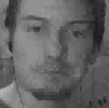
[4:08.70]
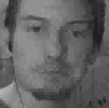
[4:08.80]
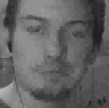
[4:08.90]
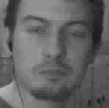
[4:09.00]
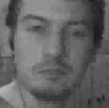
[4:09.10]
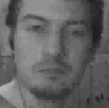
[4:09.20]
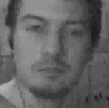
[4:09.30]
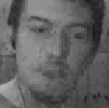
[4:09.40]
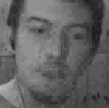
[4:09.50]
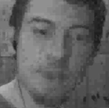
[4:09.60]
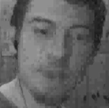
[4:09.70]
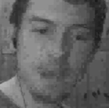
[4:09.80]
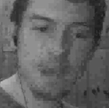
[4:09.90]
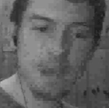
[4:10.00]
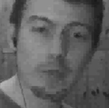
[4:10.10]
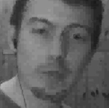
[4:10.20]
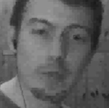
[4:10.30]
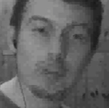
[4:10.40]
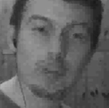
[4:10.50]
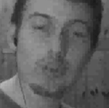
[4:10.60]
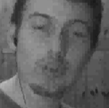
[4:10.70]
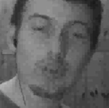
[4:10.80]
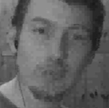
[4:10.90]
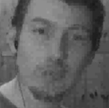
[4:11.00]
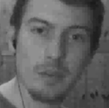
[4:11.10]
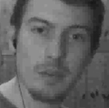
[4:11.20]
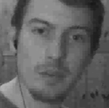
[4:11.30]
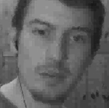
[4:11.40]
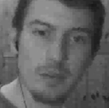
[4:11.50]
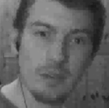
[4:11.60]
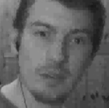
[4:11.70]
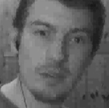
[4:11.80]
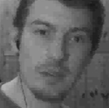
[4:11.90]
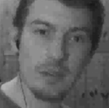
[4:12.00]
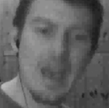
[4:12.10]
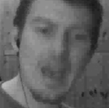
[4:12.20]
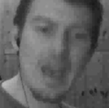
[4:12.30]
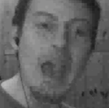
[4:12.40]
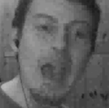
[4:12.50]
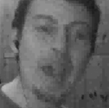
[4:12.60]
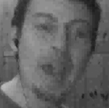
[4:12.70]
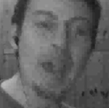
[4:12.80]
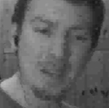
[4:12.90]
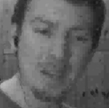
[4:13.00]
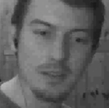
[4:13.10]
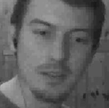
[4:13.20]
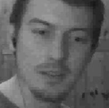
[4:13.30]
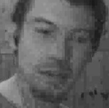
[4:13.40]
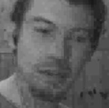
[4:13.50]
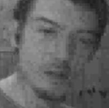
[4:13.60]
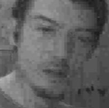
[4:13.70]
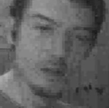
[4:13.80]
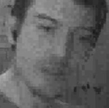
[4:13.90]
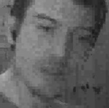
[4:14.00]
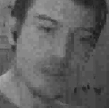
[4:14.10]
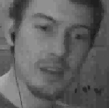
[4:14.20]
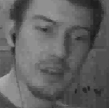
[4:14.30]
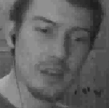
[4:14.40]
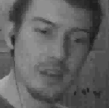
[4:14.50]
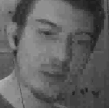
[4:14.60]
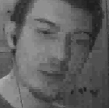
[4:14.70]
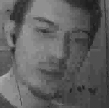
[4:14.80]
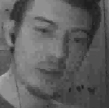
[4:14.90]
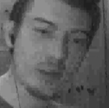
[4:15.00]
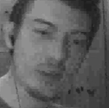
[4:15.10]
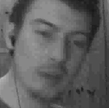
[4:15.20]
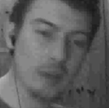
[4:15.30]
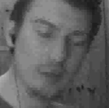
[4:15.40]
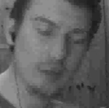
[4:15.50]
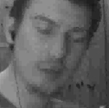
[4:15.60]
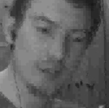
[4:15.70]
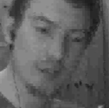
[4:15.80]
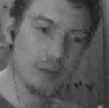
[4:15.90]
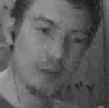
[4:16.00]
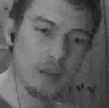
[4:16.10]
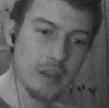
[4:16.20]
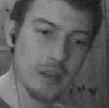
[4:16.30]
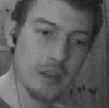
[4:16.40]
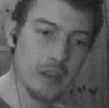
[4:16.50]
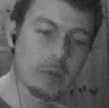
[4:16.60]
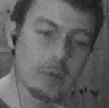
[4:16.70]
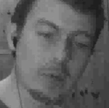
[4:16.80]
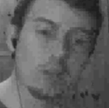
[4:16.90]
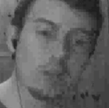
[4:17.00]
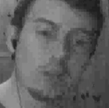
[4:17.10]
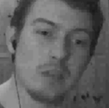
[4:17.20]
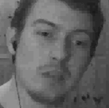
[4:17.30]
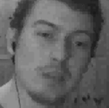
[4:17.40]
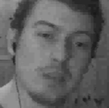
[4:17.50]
homophobia from an evolutionary perspective and take into account or take into consideration that